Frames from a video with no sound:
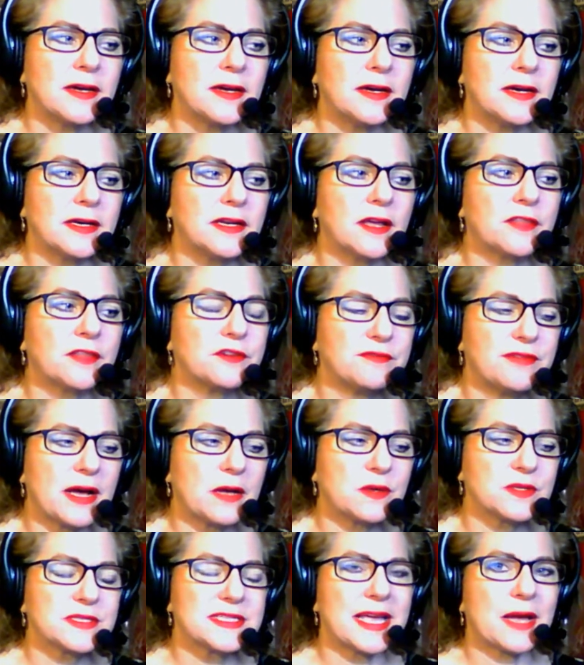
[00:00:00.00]
another
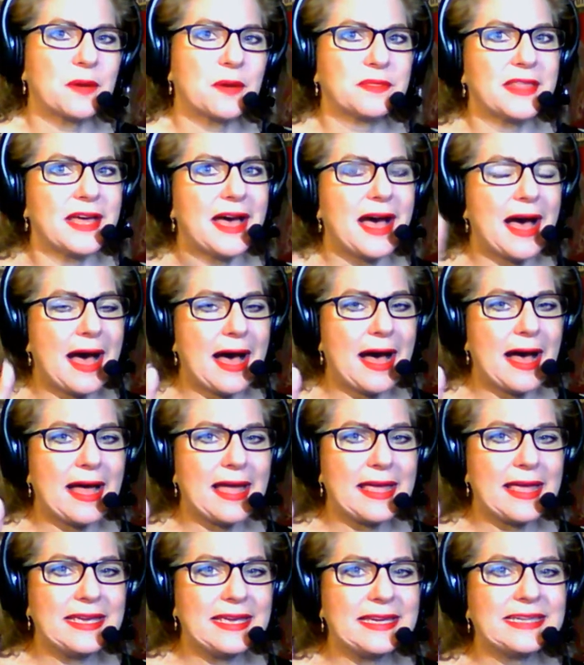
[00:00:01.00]
vowel sound, the
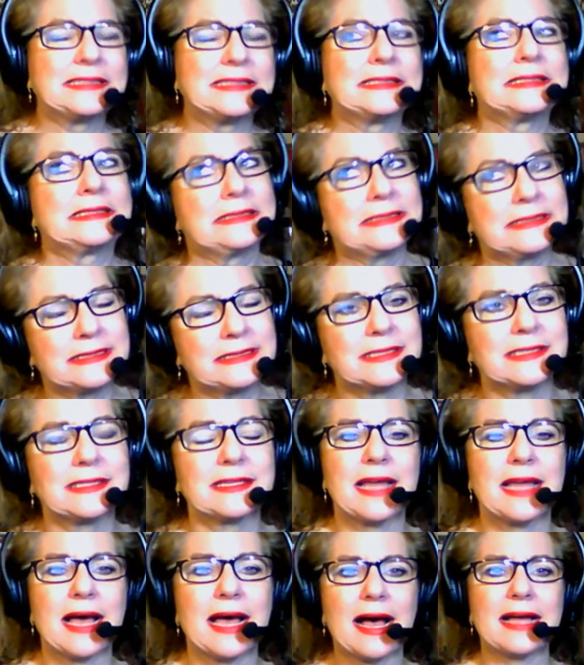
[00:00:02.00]

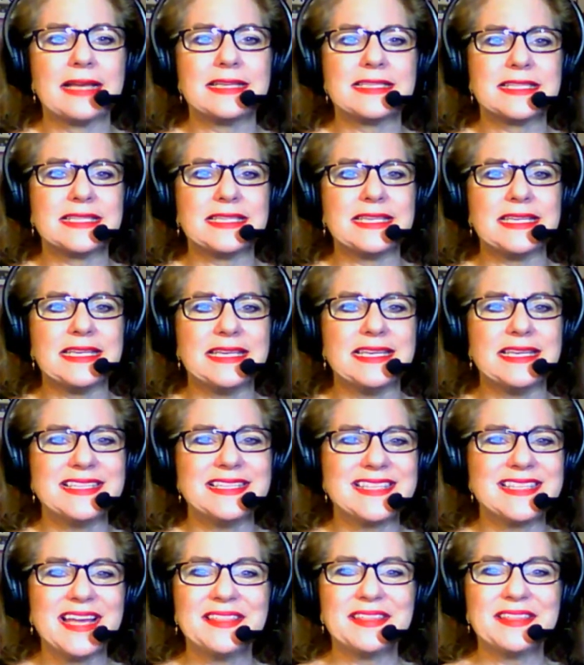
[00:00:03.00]
I's and the E's,
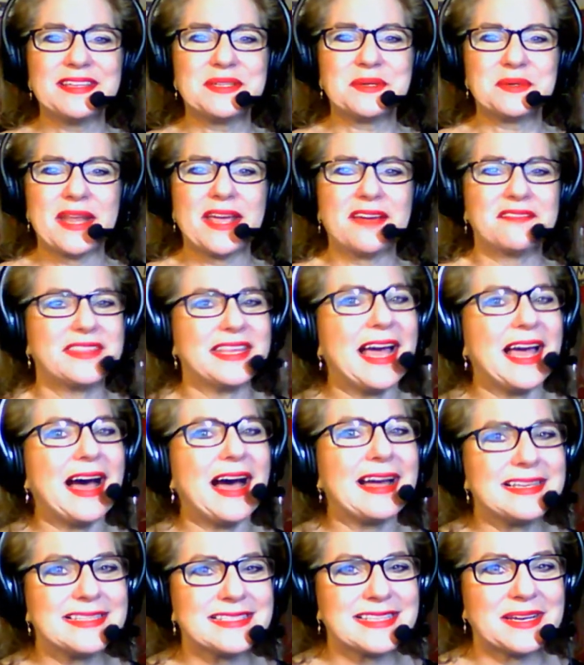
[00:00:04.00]
they don't have the
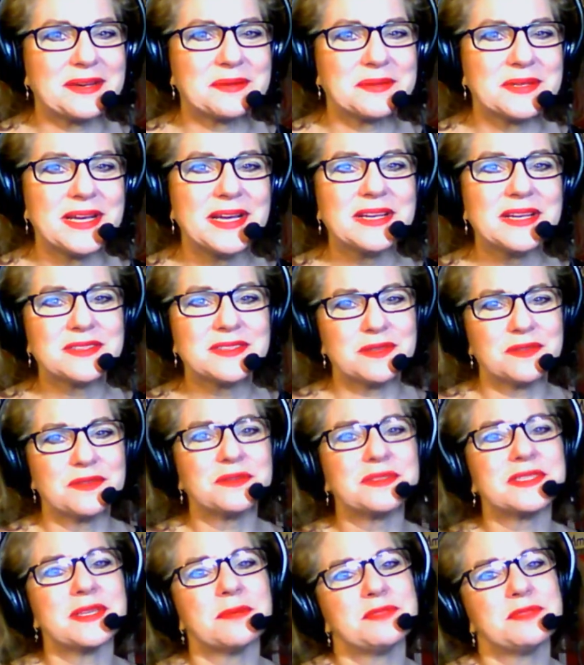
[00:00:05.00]
I sound. So they'll
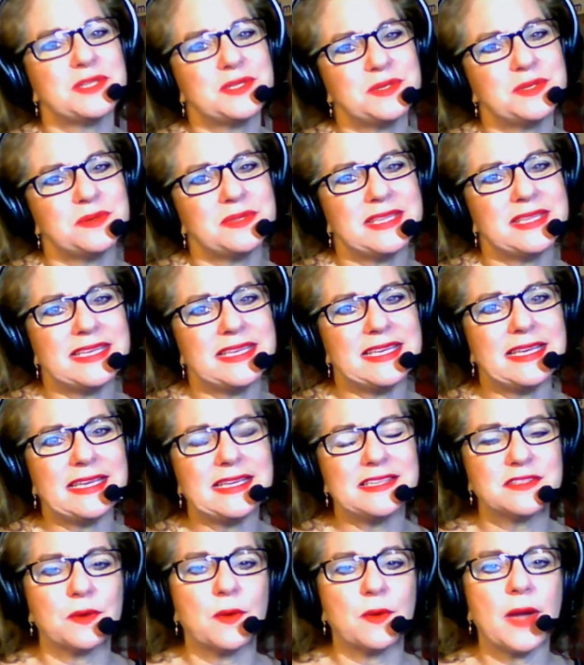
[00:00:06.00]
substitute the E.
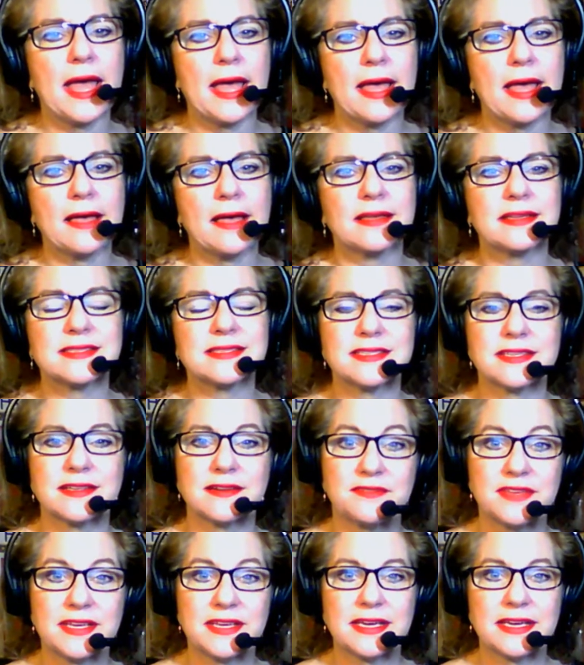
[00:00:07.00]
So instead
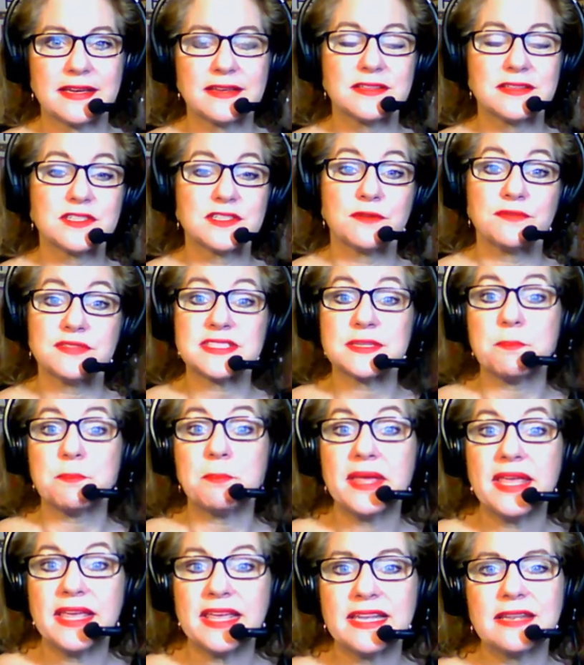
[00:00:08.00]
of I. So if it's a
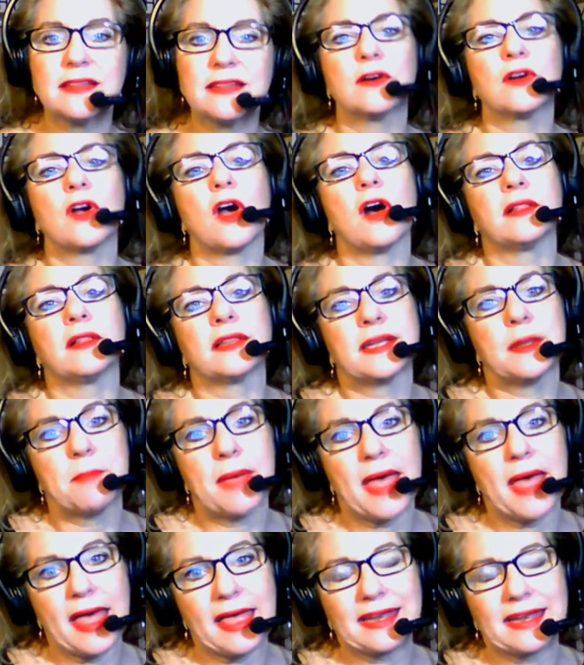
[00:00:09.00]
pin, they'll call it a
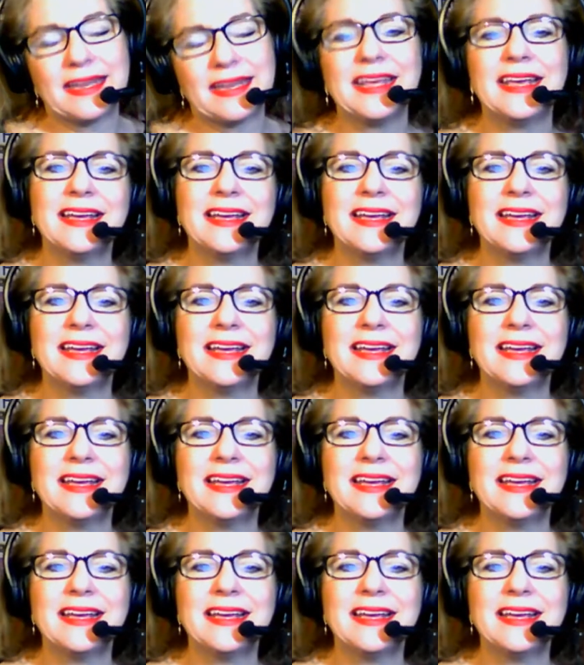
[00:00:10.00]
pen.